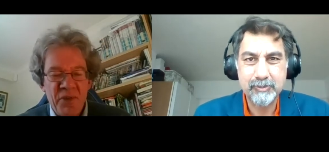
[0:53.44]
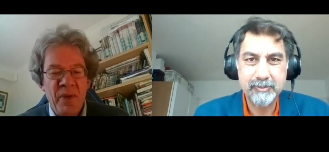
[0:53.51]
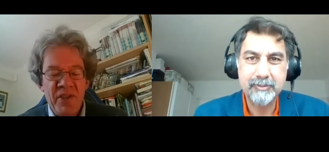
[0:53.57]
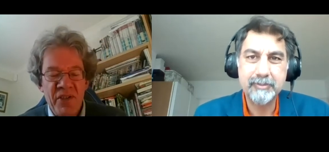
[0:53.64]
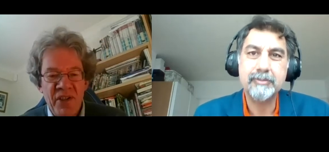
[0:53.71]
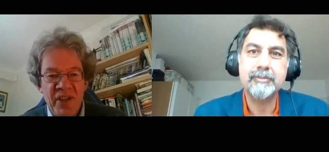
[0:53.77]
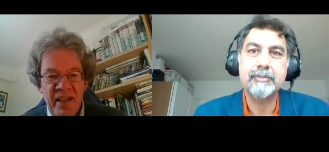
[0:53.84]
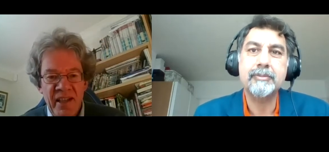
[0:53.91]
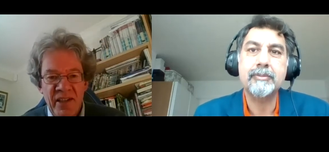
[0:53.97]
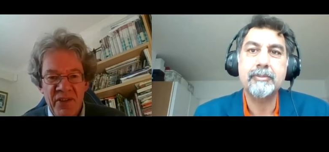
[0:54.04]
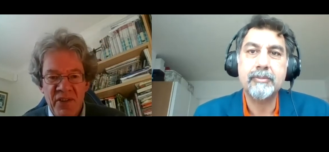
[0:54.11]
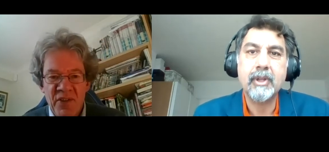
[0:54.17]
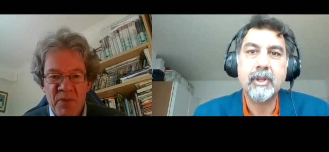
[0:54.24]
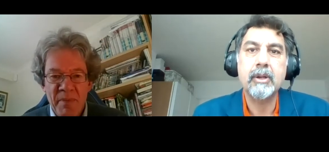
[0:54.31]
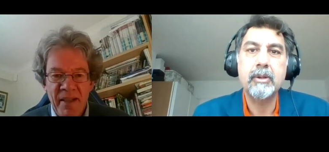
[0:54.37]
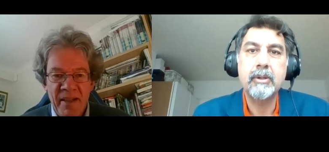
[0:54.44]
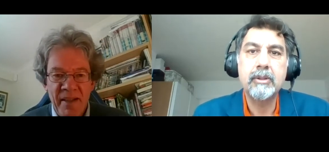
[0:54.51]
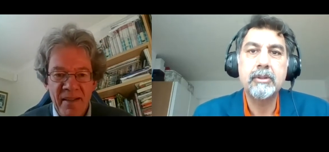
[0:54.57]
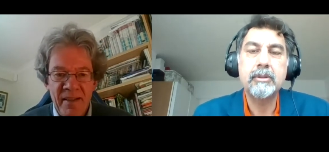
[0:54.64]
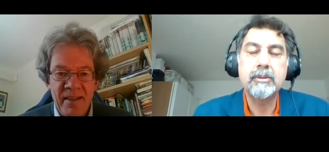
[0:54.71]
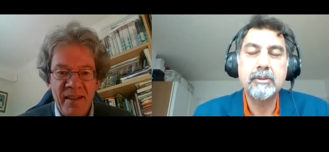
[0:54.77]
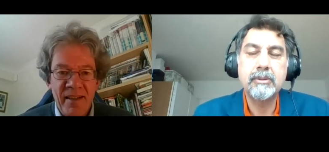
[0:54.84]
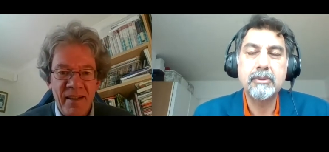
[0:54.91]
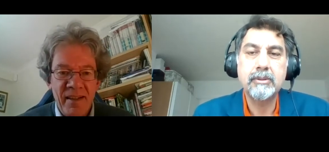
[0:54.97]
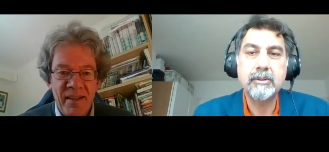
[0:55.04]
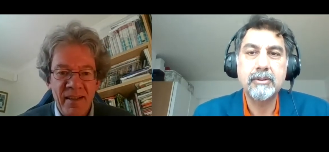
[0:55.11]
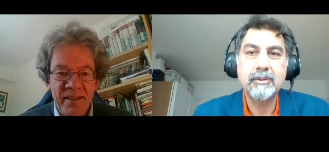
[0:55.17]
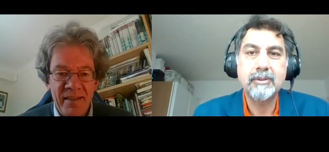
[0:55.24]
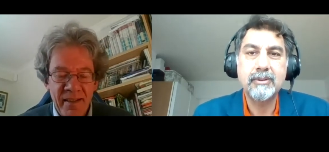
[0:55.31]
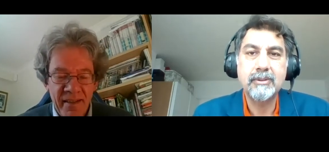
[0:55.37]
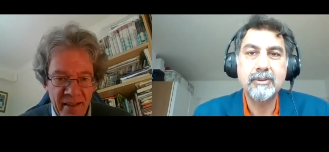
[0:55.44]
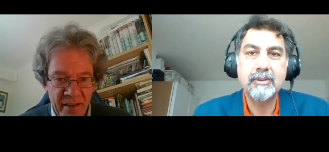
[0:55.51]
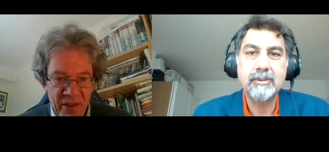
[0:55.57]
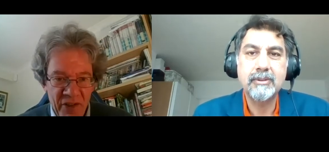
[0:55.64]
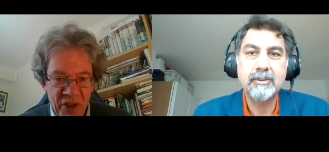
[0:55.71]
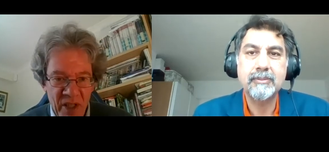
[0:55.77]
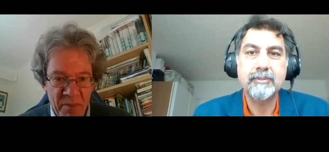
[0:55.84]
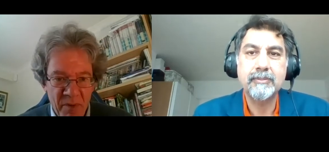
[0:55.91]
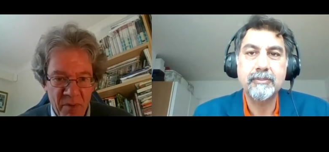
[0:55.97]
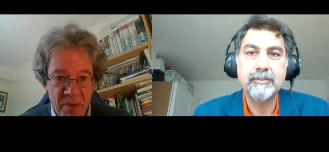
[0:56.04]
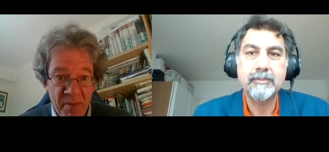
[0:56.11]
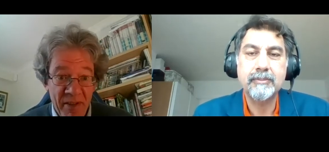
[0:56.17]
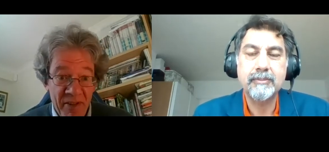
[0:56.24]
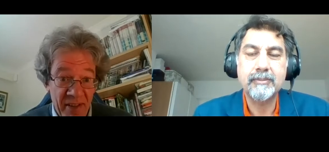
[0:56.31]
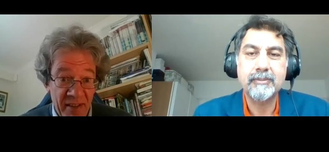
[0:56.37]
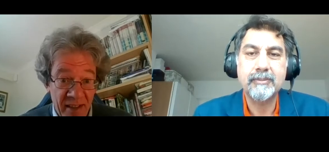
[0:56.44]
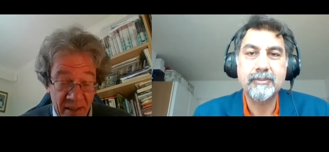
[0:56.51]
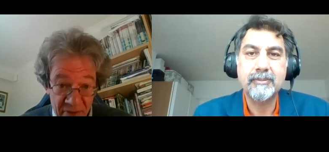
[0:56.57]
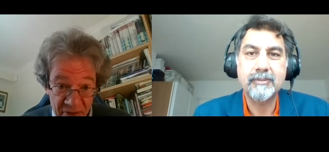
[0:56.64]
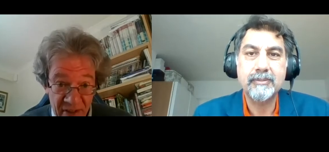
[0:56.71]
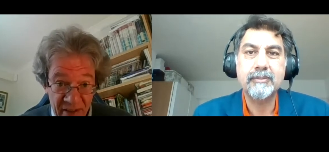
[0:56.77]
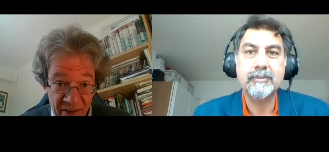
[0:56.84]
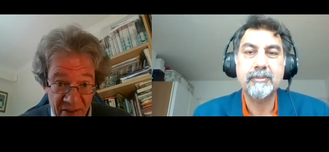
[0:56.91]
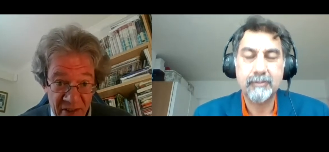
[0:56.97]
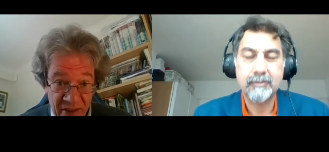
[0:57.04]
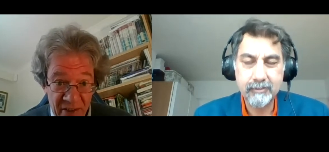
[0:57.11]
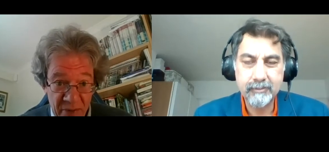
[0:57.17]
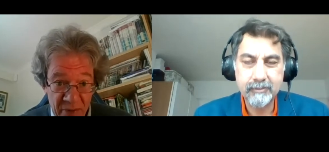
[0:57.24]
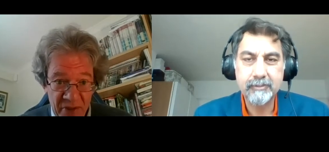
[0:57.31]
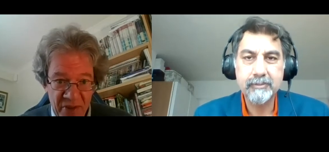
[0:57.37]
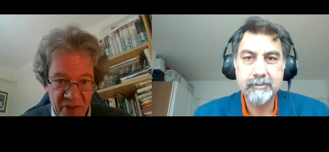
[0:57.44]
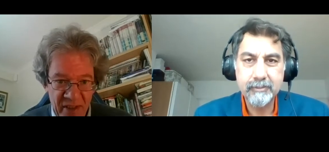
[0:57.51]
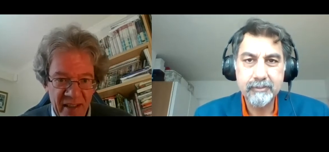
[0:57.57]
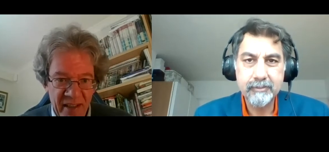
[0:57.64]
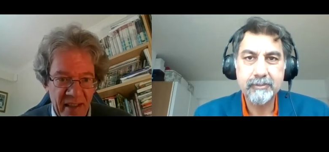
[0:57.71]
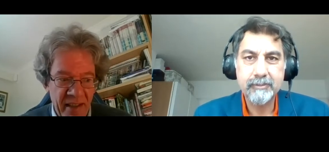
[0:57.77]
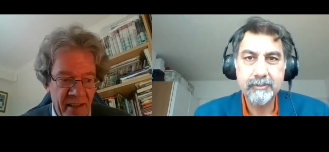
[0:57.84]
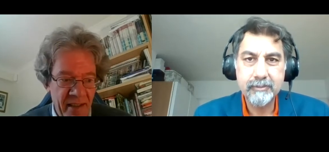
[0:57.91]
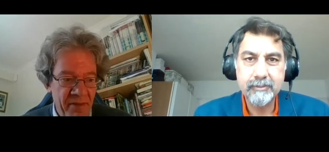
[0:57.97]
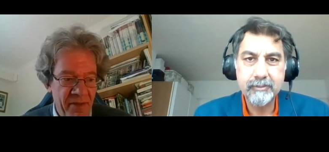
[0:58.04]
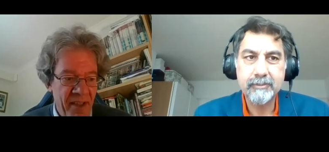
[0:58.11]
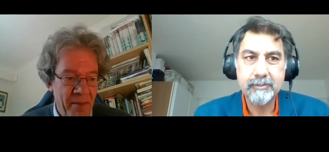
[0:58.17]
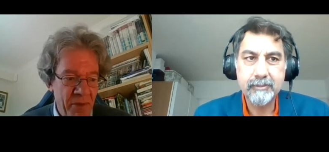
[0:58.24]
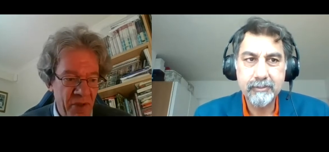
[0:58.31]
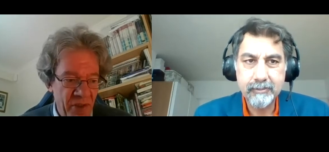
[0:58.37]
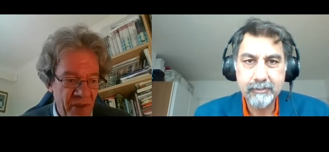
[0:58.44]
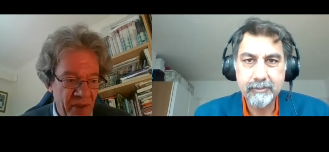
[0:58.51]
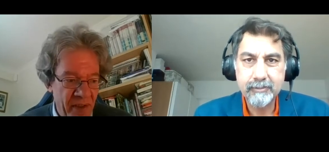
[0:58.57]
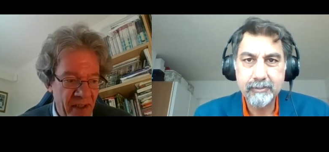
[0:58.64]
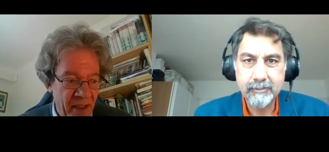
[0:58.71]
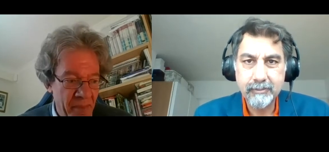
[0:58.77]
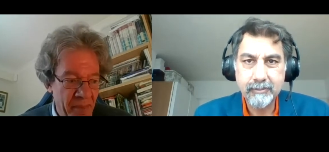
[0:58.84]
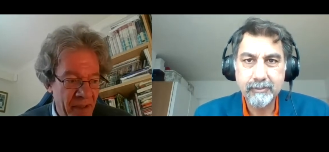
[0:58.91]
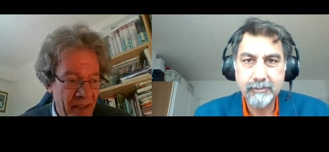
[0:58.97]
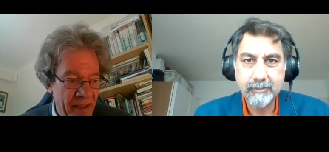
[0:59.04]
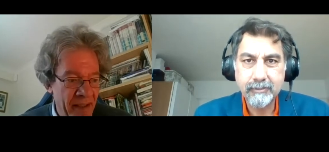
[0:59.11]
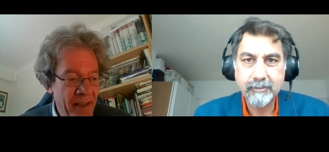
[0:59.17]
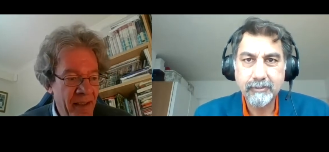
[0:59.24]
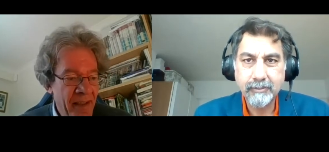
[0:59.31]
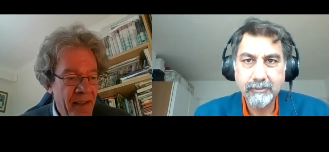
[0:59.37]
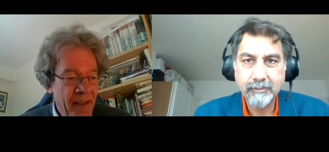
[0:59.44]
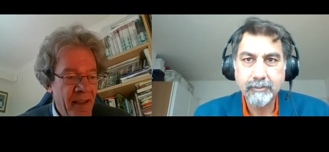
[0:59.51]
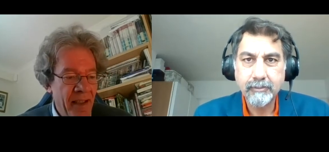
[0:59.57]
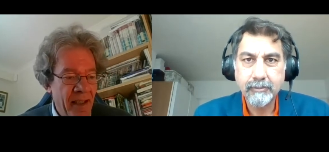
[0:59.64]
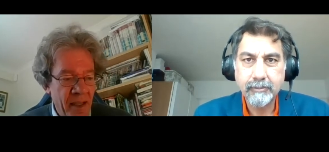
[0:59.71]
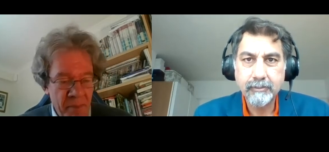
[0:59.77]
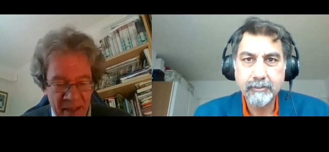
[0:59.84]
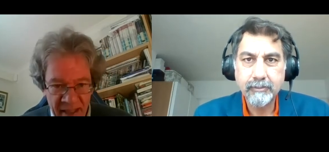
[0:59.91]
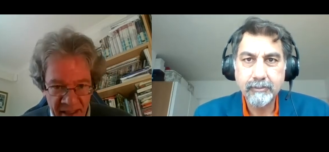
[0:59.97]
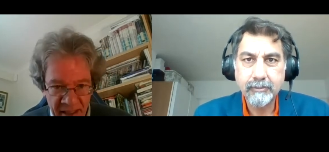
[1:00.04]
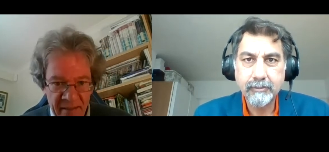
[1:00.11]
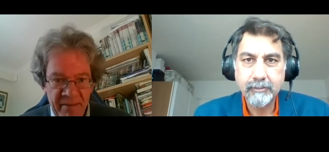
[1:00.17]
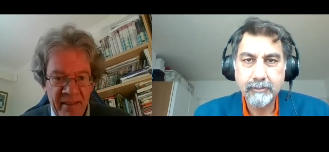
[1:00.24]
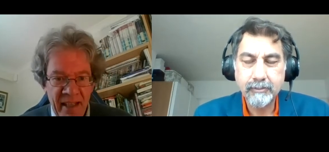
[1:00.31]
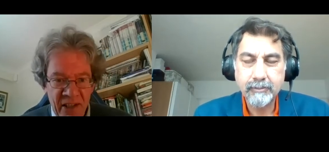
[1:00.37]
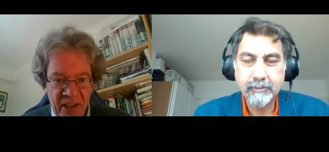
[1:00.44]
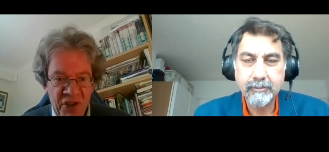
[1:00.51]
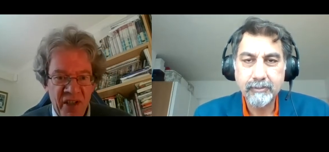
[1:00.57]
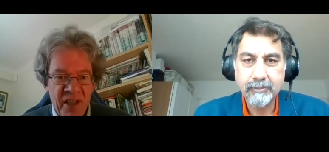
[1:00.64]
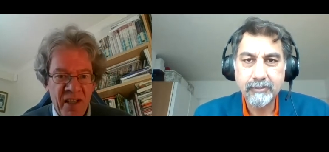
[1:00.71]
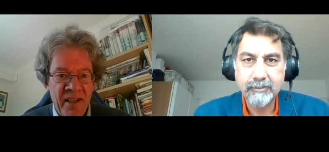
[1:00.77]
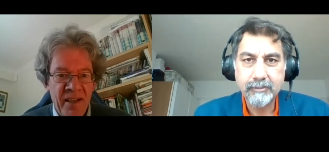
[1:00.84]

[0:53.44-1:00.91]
Speaker 1: 20 years has been under the ownership of Prometic Life Sciences, which is a Canadian pharmaceutical company. And at the beginning of last year,